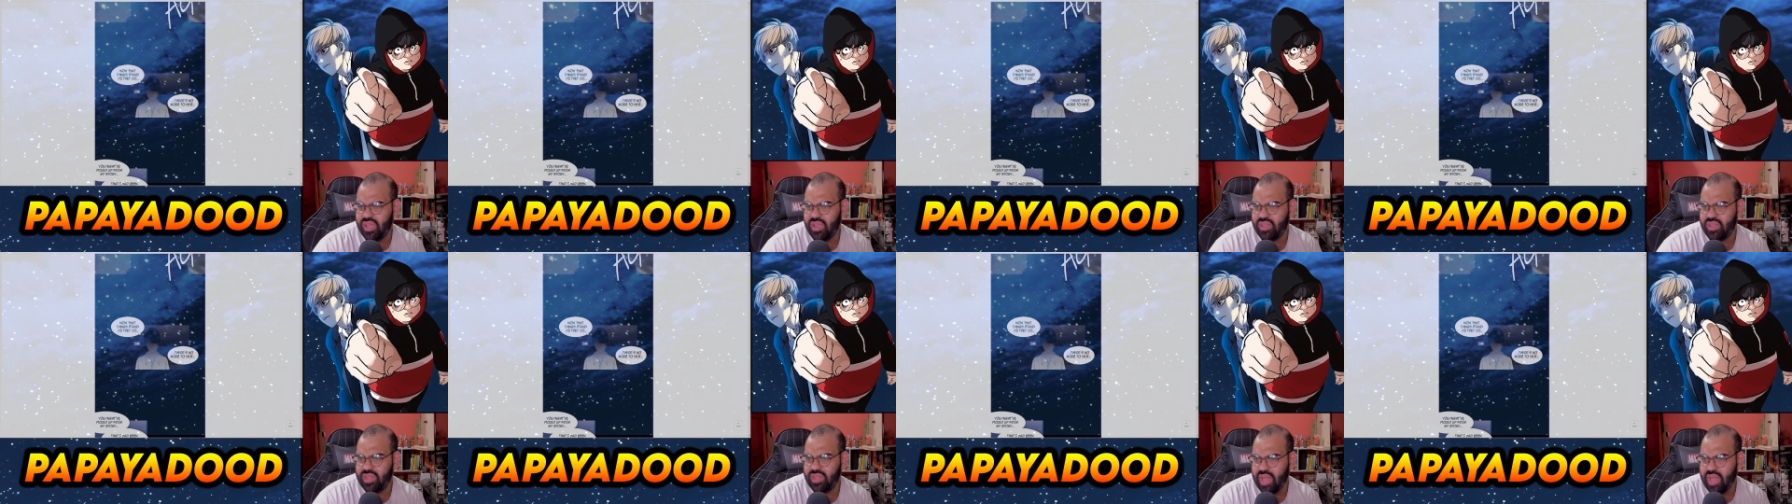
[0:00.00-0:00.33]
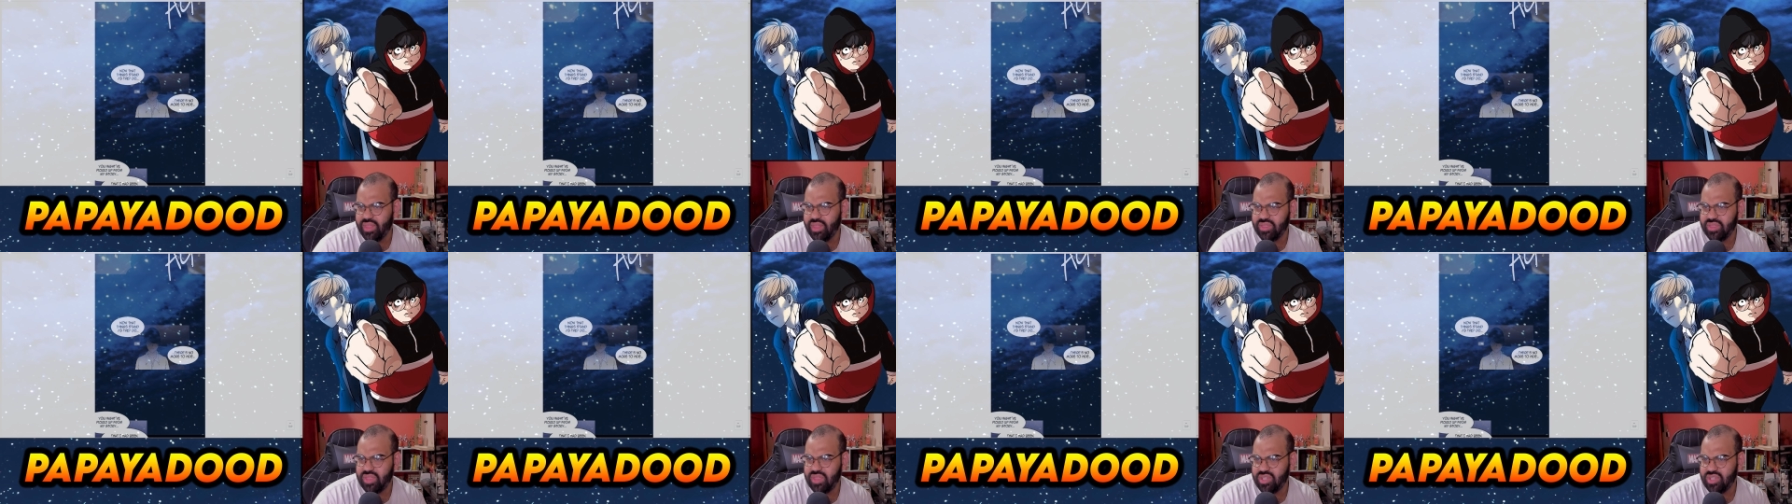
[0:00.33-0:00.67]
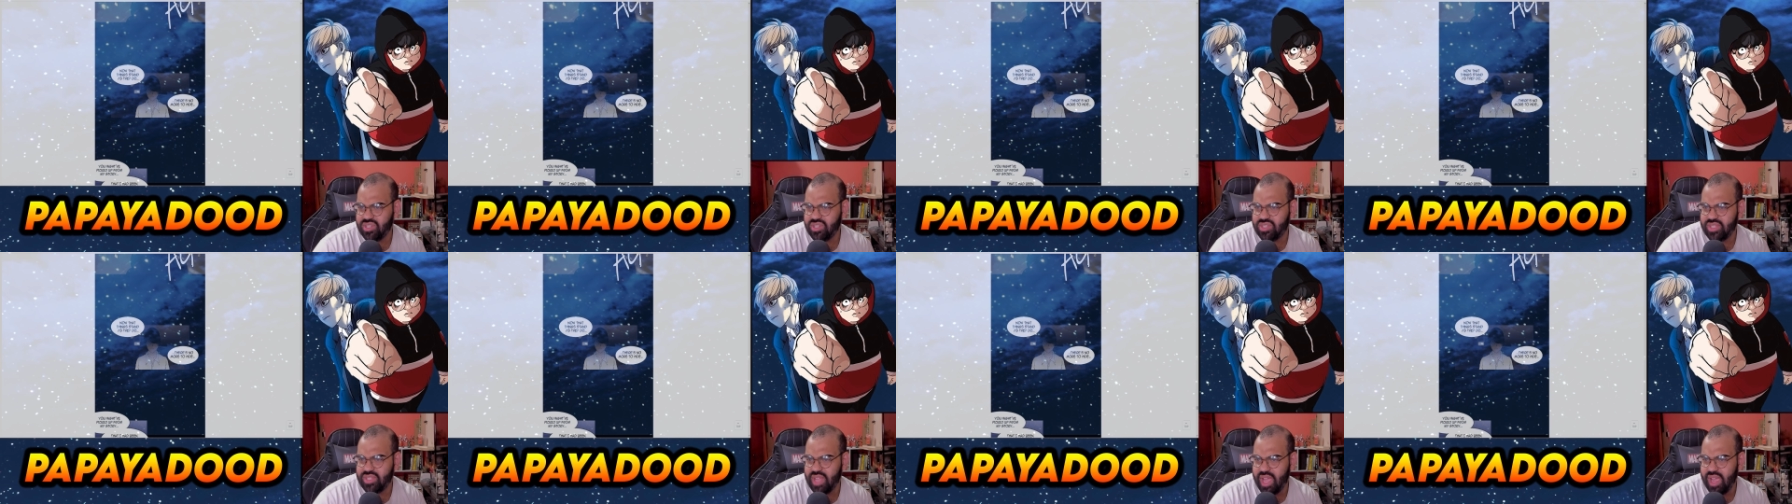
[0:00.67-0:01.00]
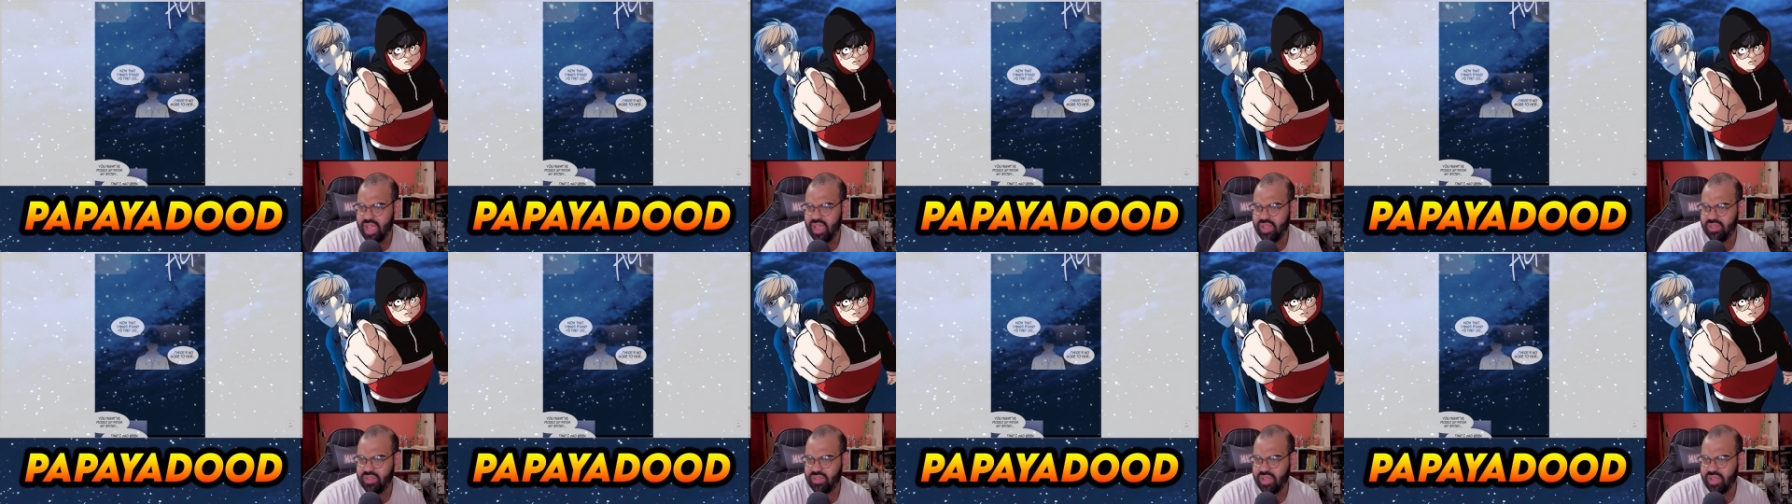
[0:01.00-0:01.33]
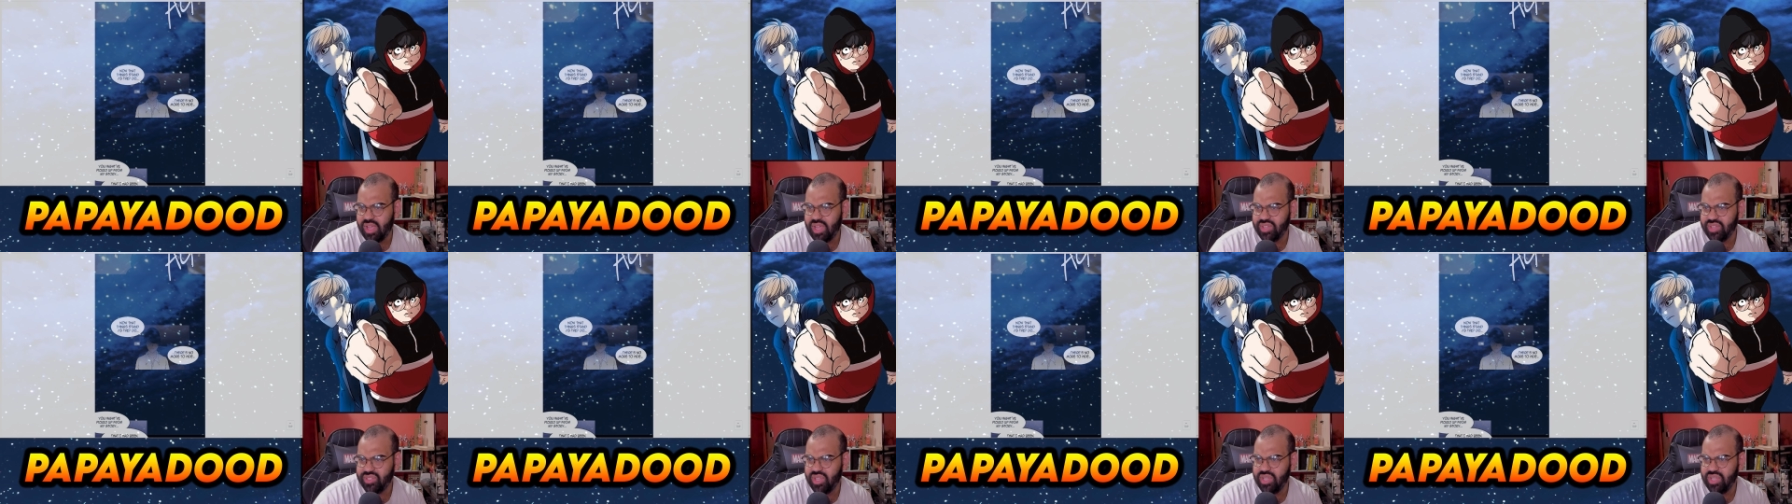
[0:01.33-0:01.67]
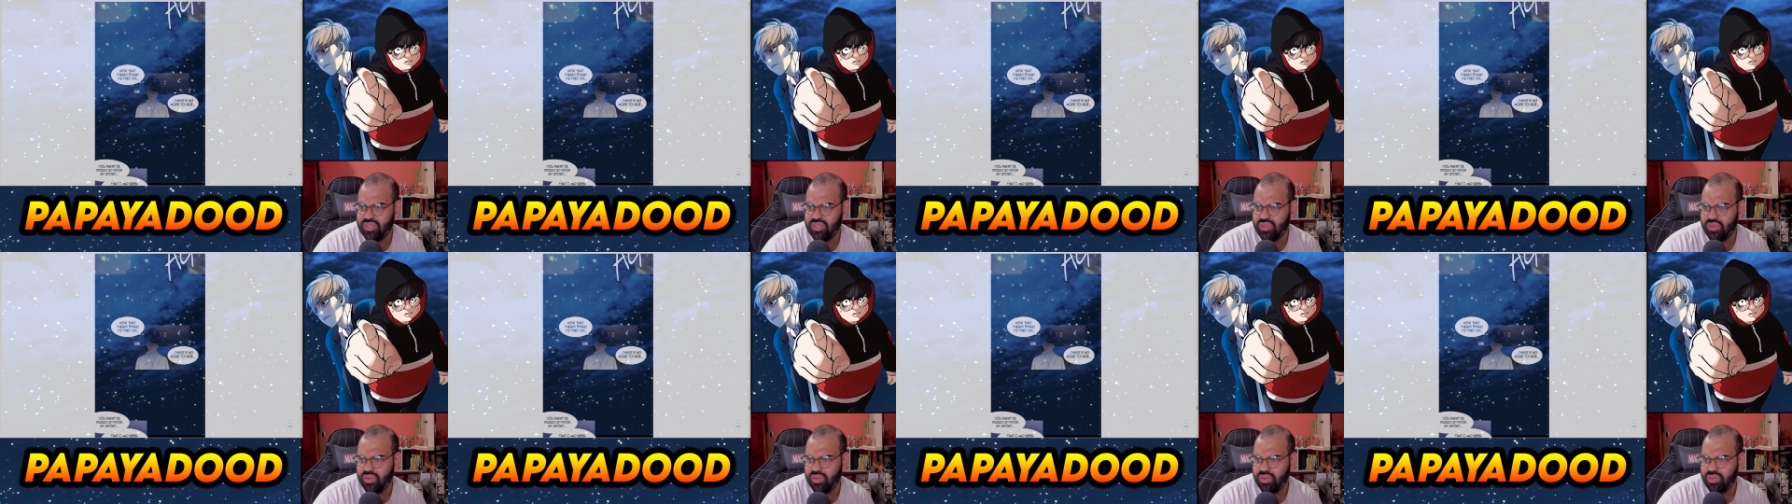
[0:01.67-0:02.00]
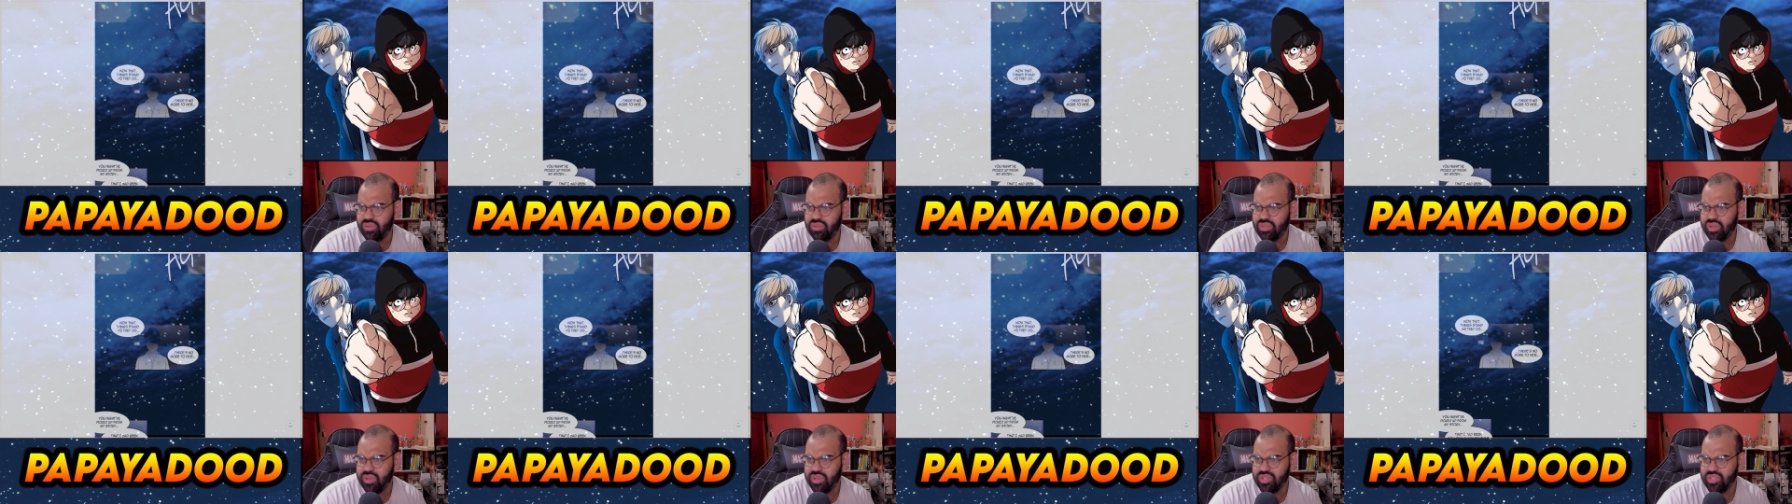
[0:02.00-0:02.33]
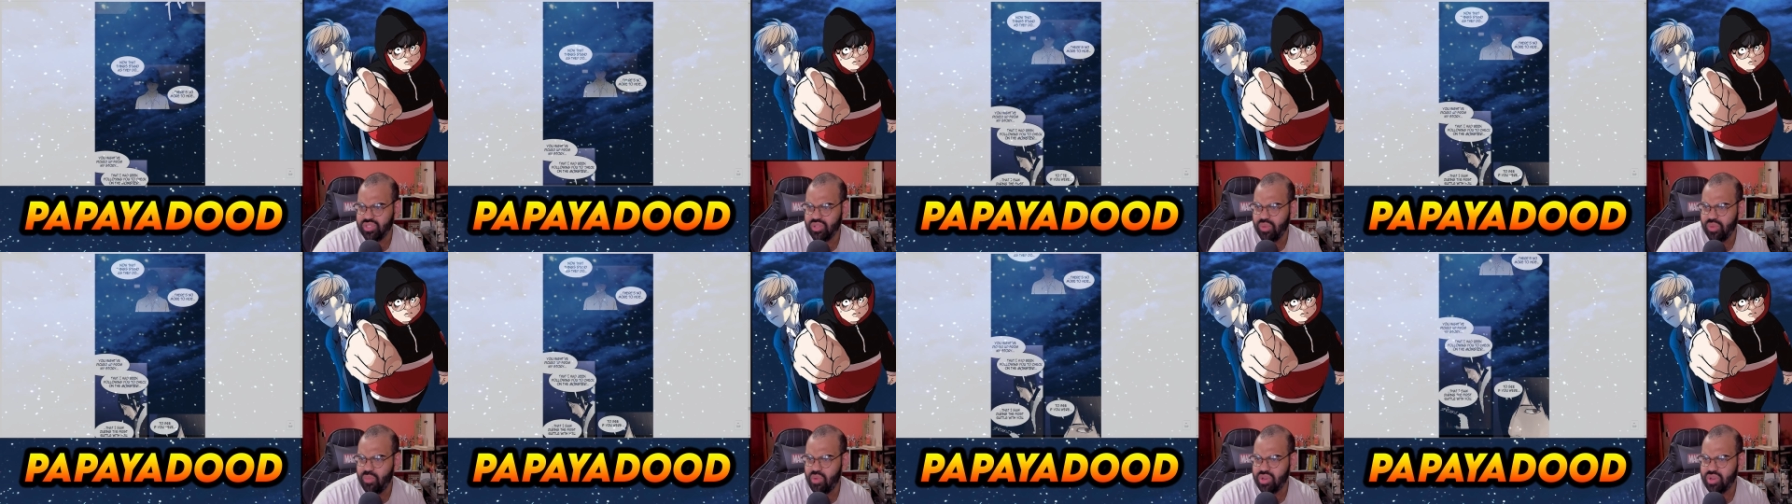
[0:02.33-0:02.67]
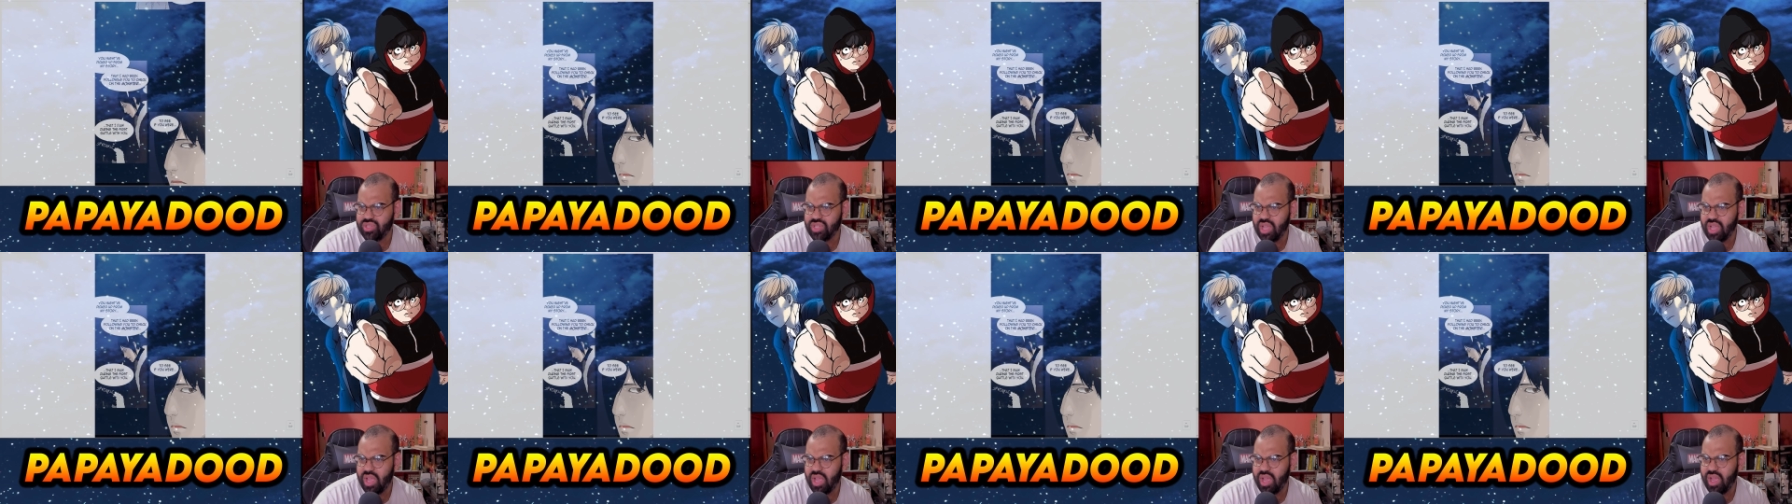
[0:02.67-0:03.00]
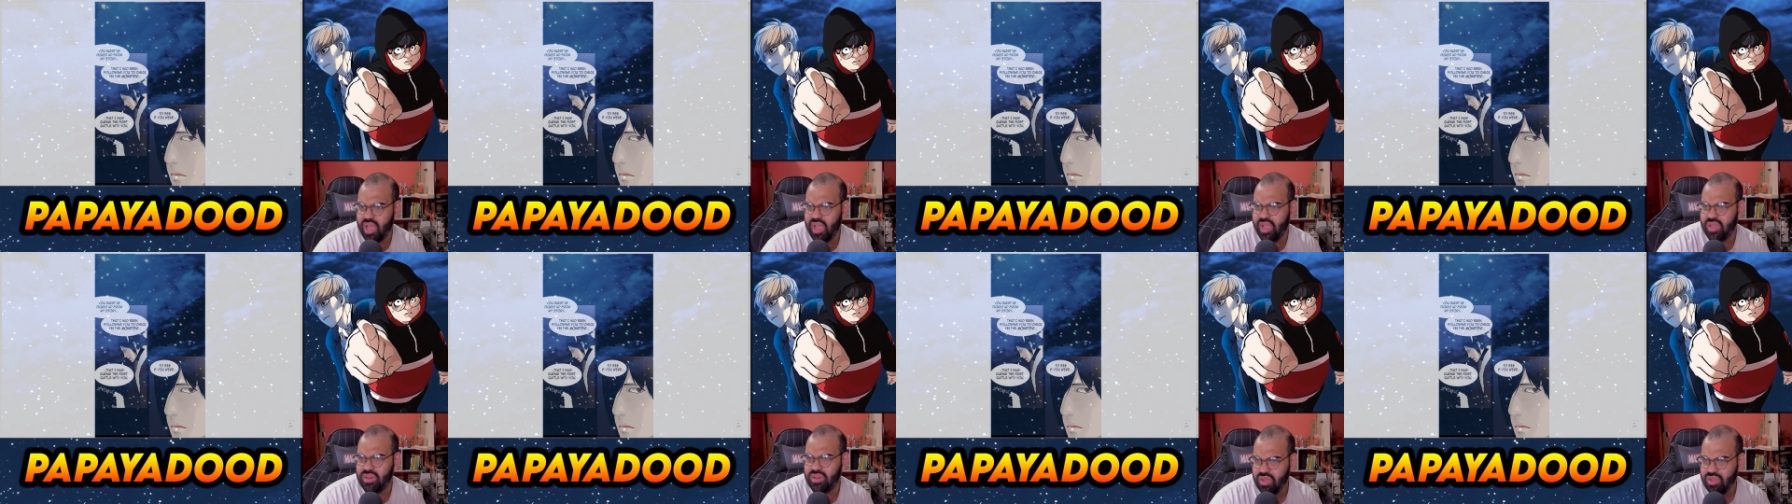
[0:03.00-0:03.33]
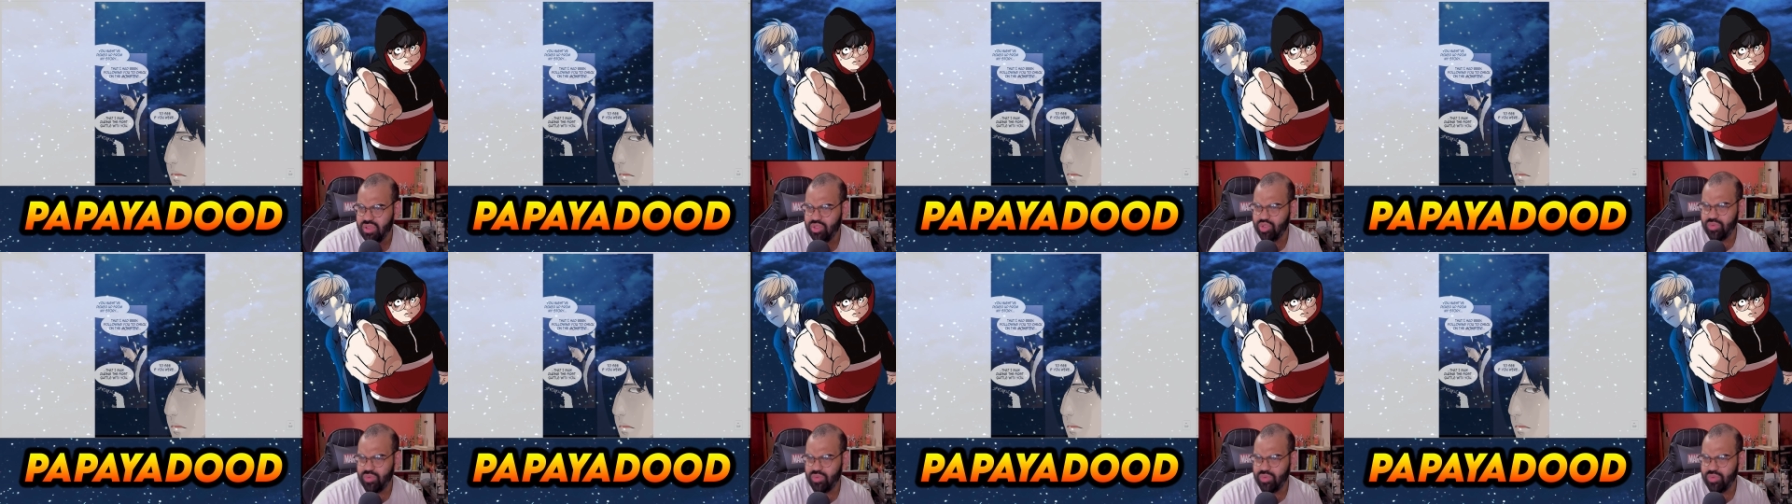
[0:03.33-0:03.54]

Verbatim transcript: Now that things stand as they do, there is no more to hide.